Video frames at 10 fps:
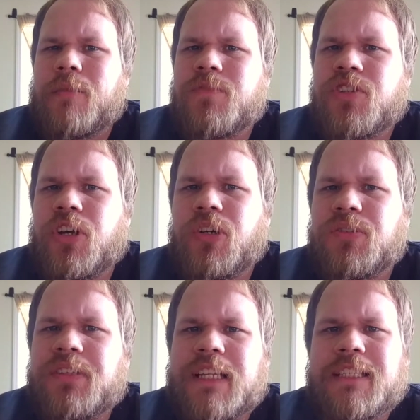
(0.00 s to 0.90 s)

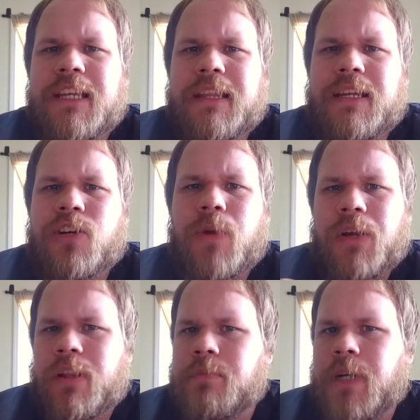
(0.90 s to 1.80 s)
So let's say that you're
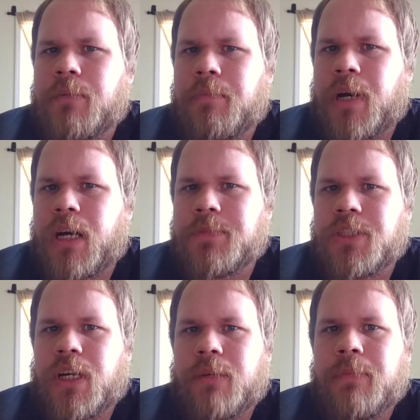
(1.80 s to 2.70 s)
working with a mom and pop
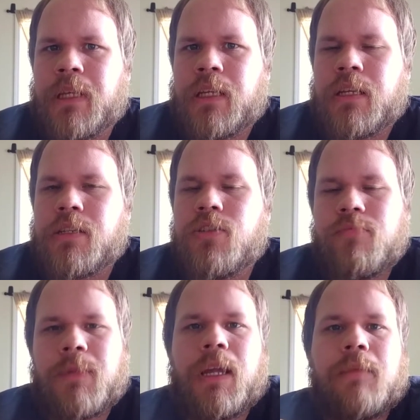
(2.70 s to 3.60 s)
shop. You
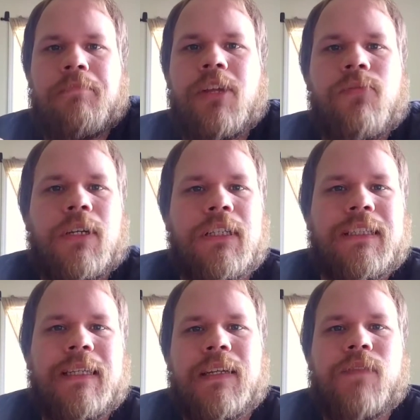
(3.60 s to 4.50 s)
might be willing
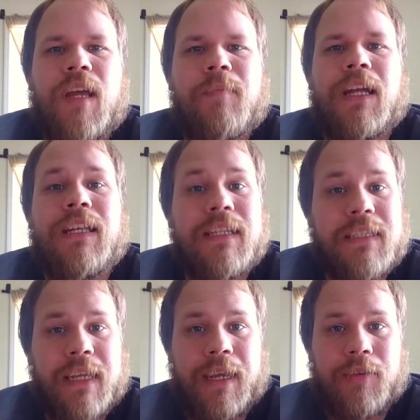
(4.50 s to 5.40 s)
to give them a
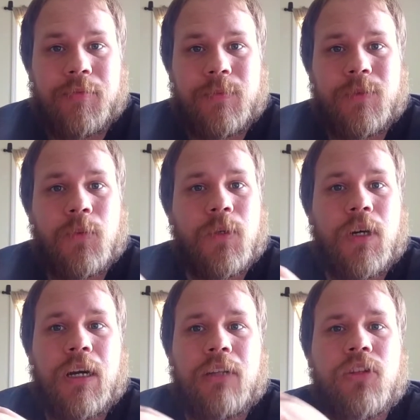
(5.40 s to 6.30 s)
discount
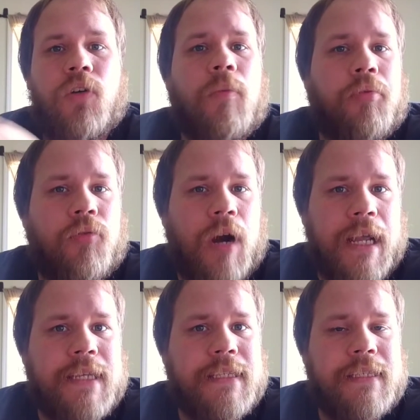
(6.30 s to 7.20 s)
or a lower
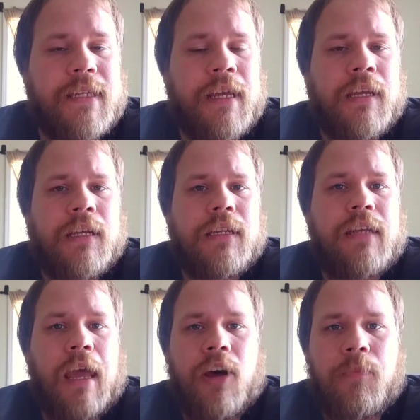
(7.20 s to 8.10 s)
price
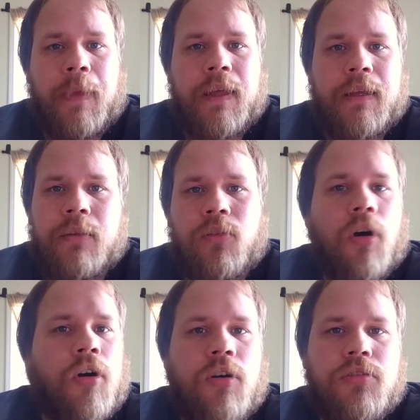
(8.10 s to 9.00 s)
to help a
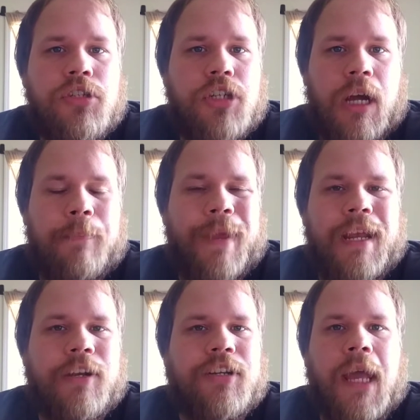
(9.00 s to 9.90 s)
local shop
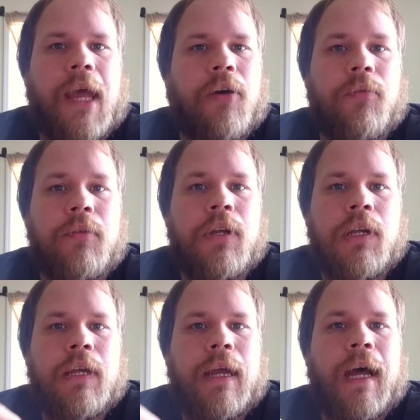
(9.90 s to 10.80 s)
in your town
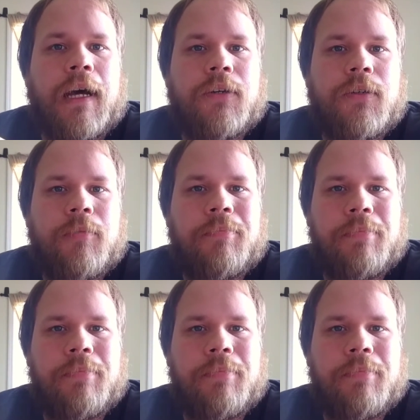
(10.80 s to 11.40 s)
out.